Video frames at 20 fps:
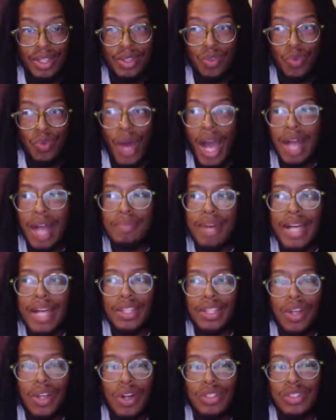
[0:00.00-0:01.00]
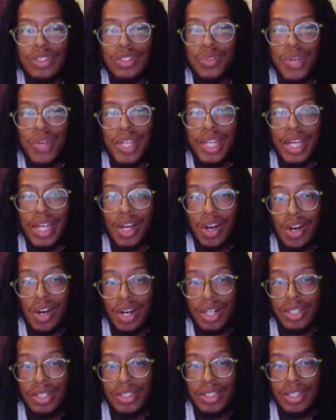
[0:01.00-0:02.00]
Why are my thoughts the way they are?
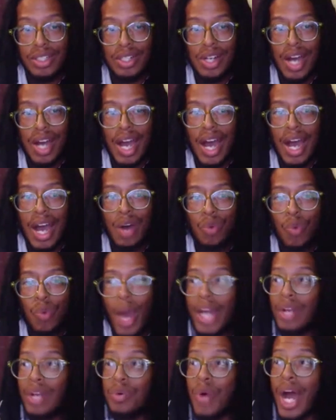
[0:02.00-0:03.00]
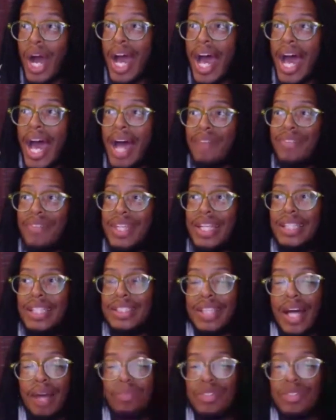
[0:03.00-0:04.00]
Why do I have these
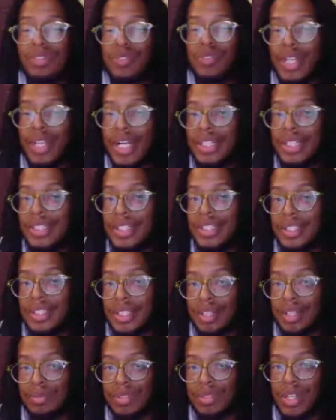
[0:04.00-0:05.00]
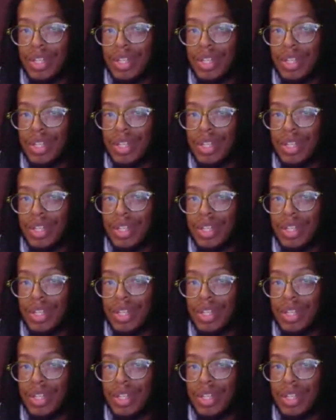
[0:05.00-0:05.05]
types of relationships?